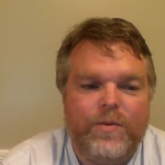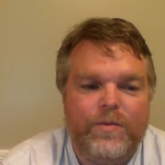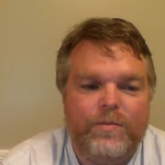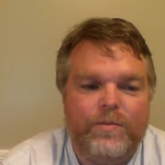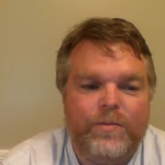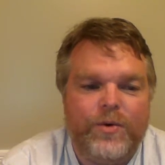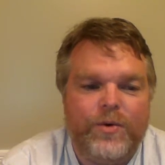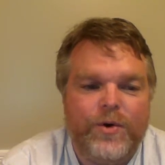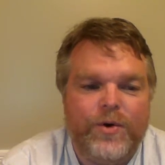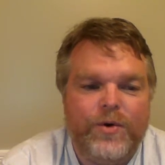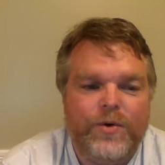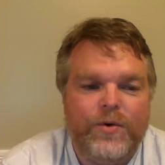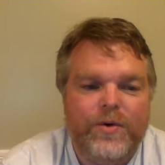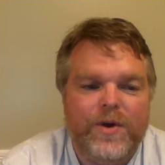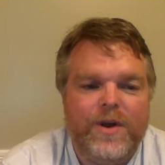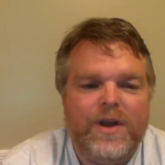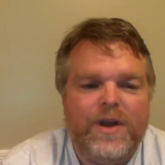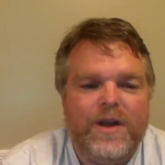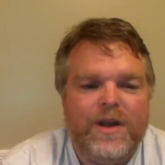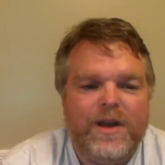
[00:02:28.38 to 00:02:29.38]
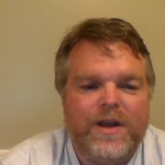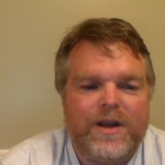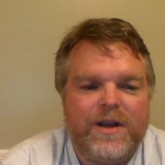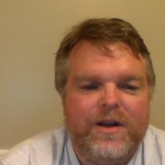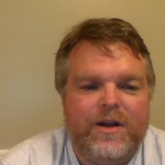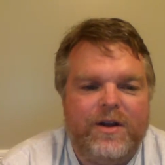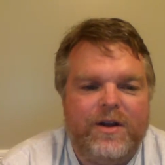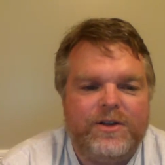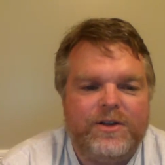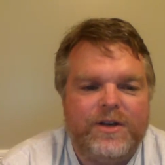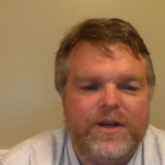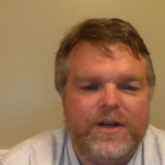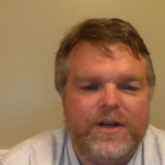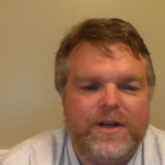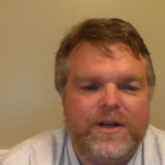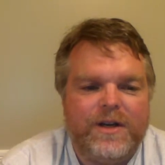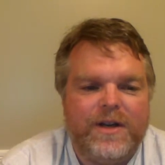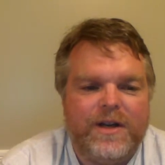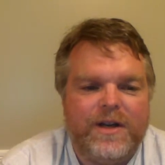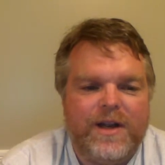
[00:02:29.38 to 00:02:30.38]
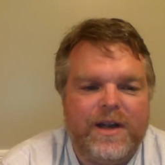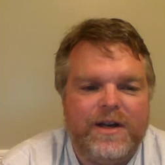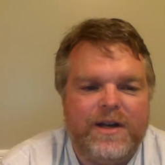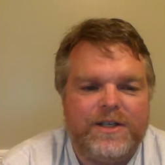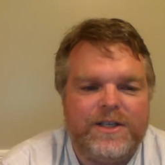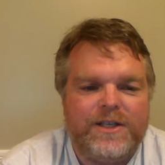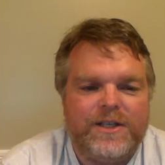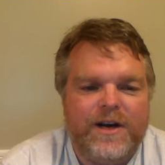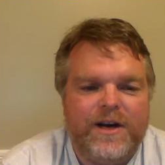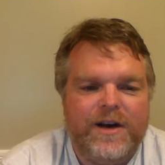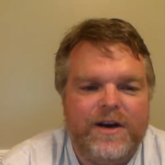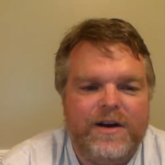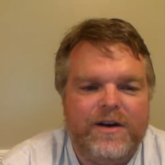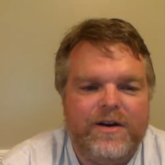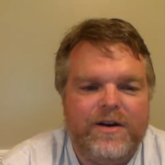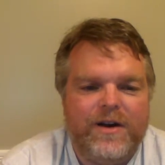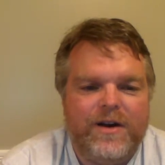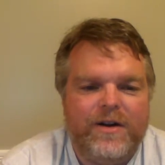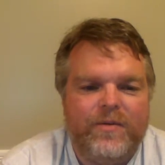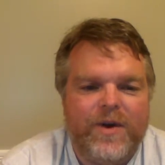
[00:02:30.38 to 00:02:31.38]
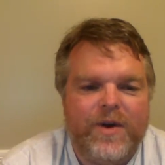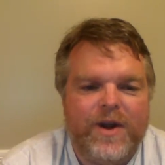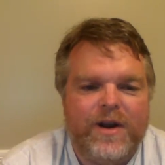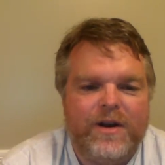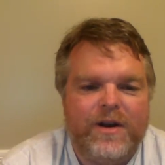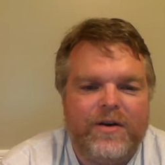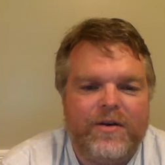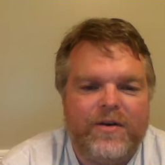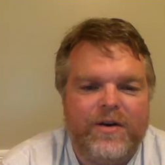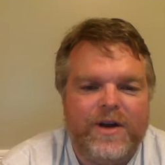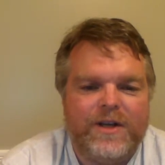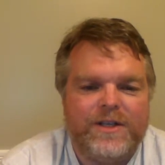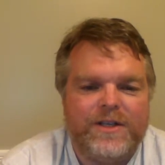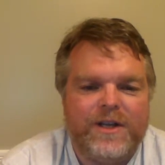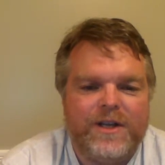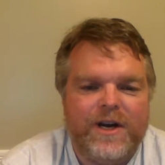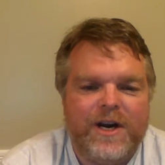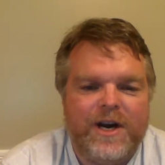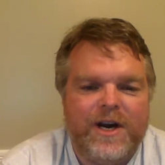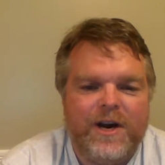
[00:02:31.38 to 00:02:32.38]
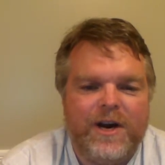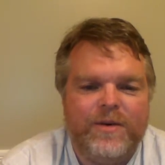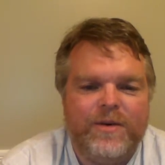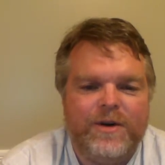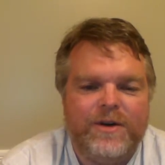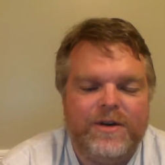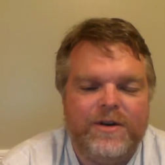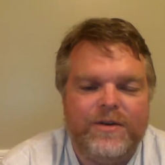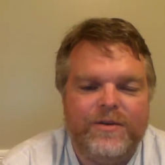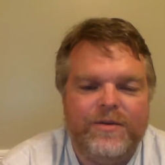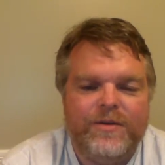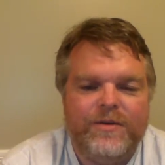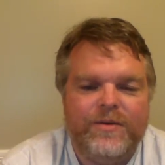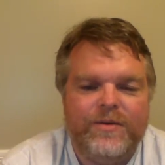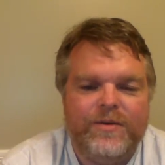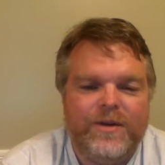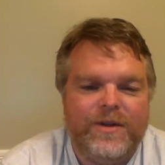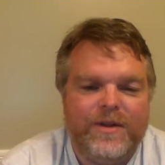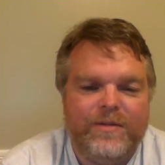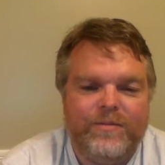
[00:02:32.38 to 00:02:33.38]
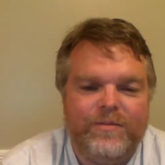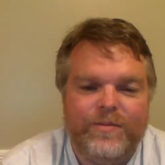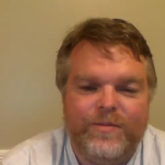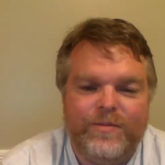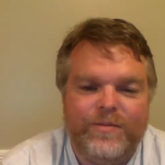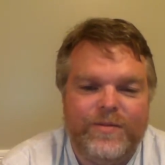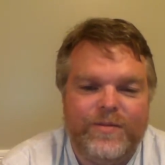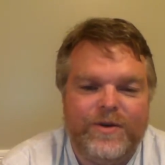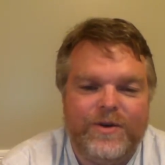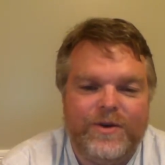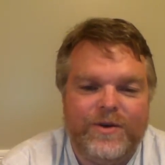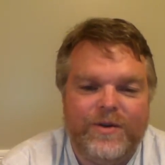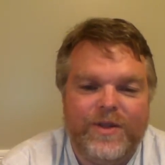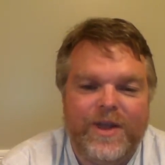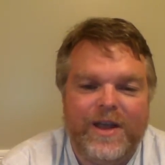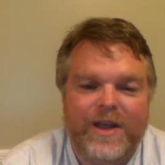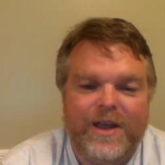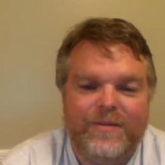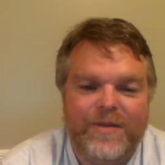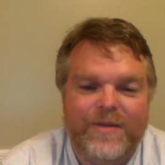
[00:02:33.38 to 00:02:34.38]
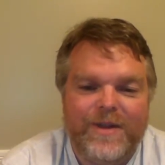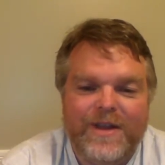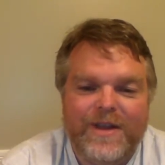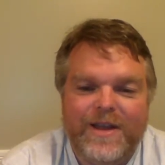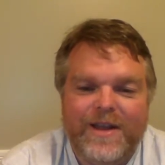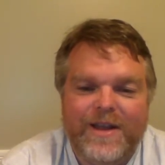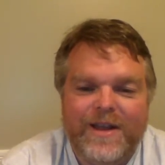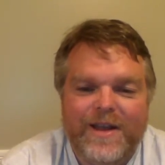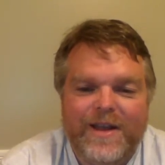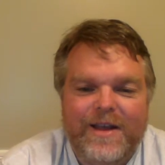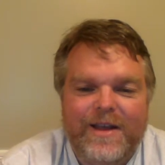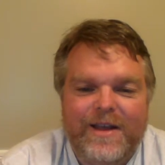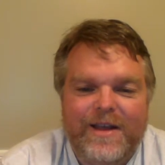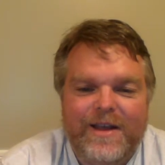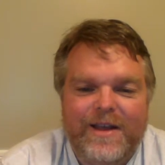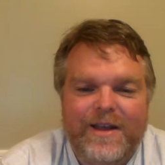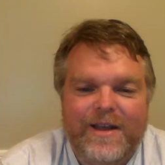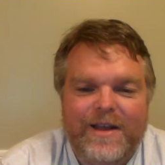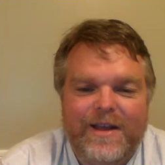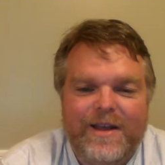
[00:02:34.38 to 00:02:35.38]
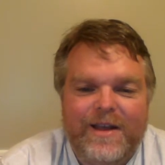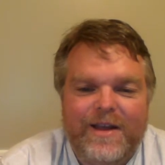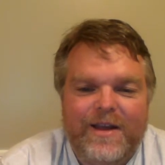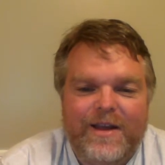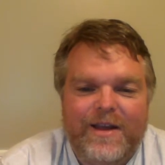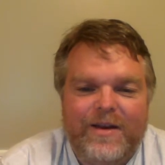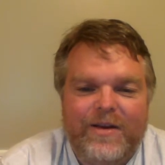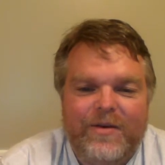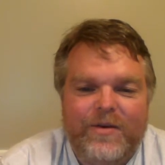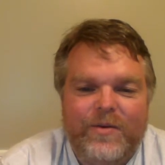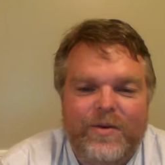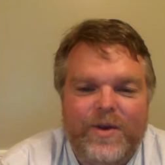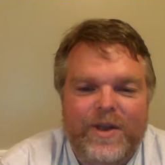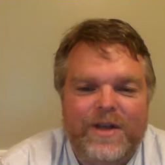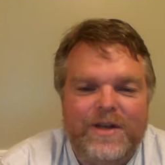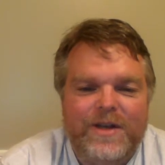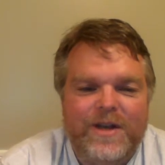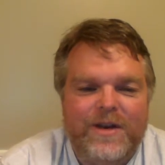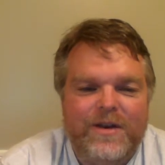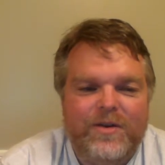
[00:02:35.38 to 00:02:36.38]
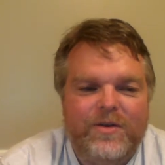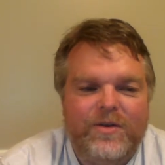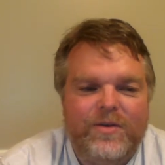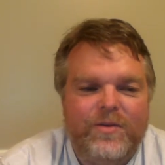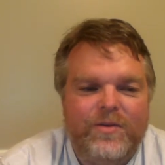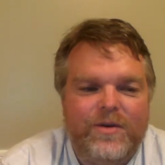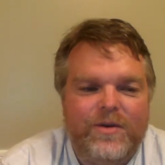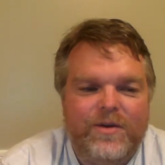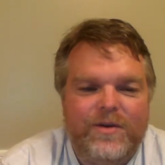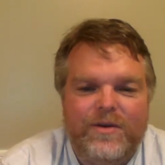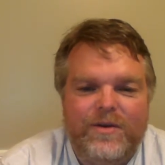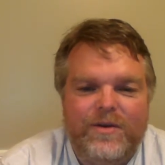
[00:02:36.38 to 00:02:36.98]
brew, cultured it in a starter, and ran it across the harbor to to them. We continued